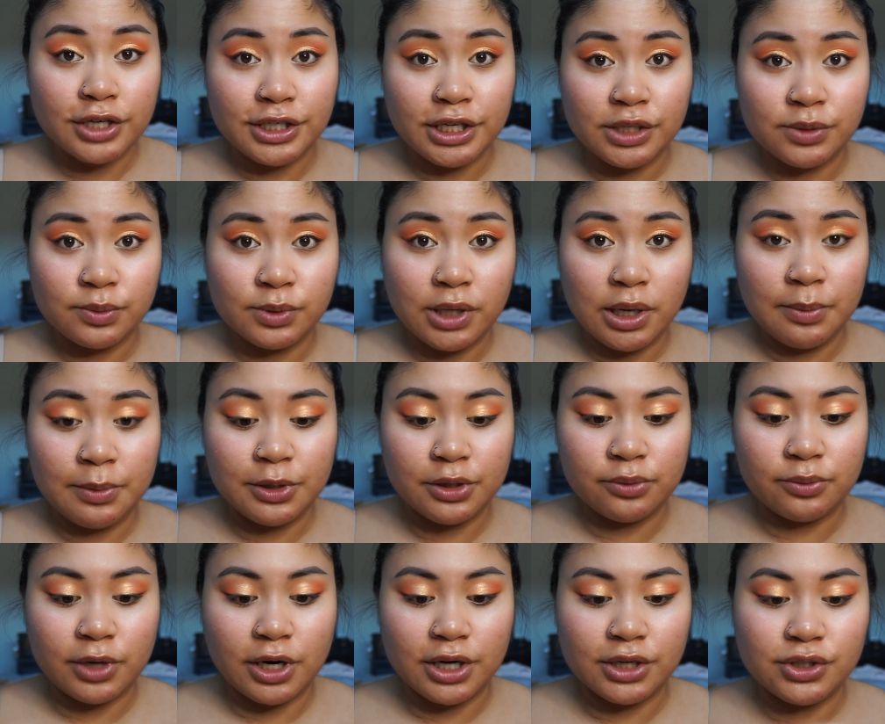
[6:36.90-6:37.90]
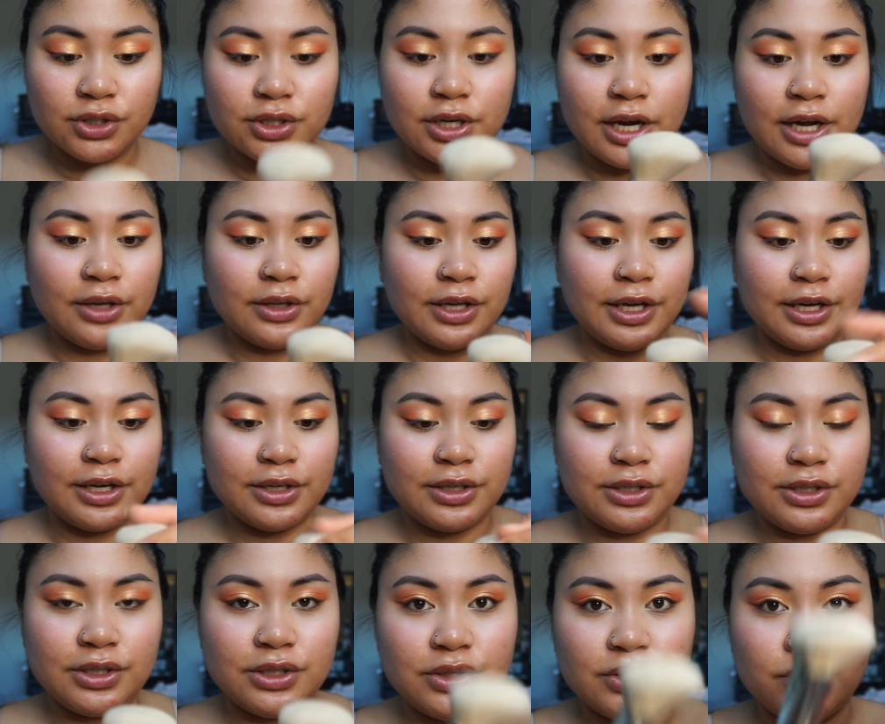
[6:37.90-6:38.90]
days where I'm in a rush, I like
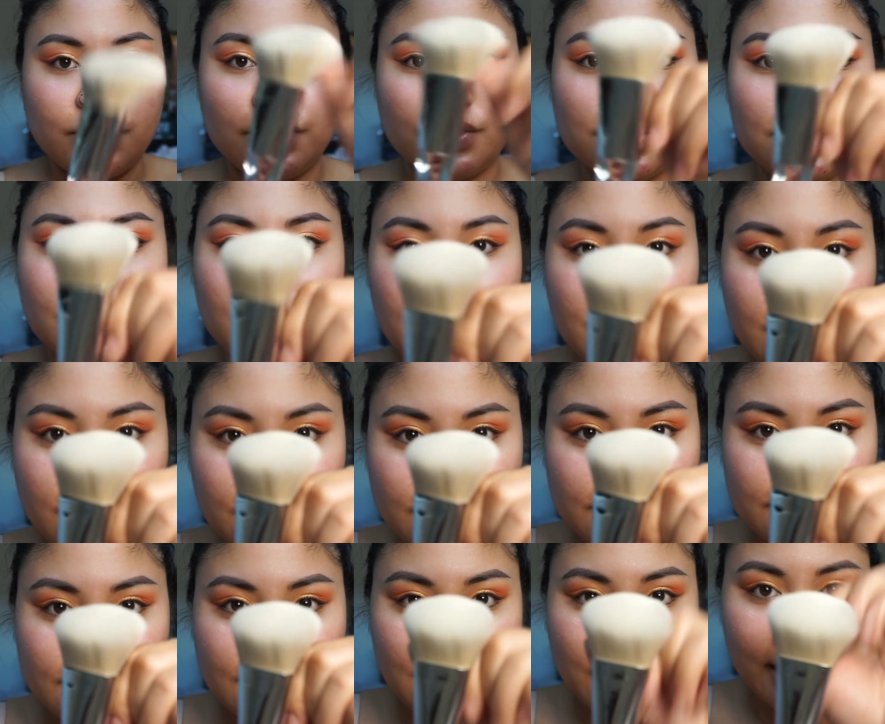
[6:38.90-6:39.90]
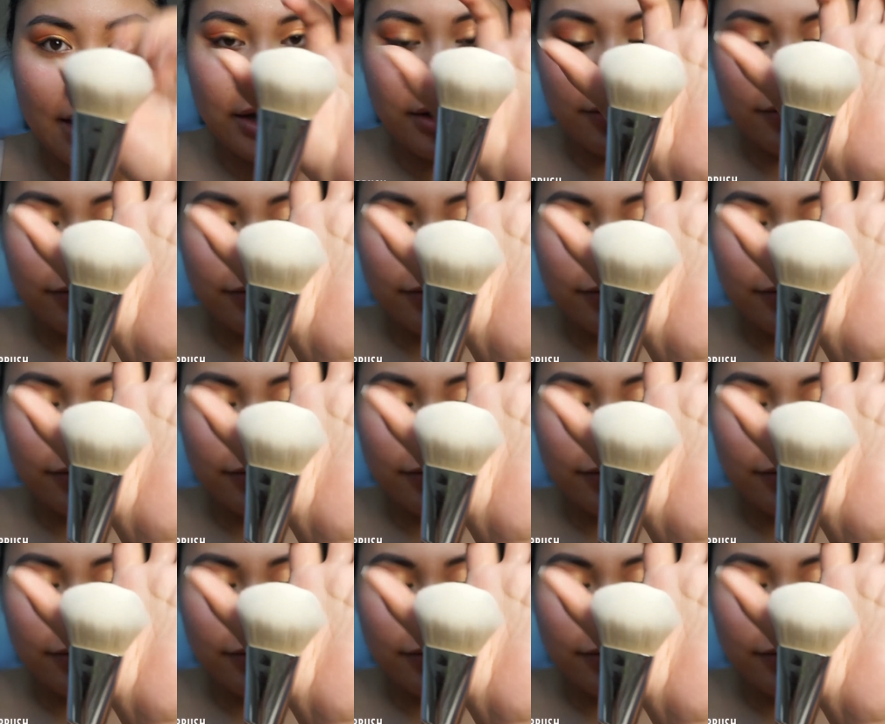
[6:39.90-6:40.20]
to use this E.L.F.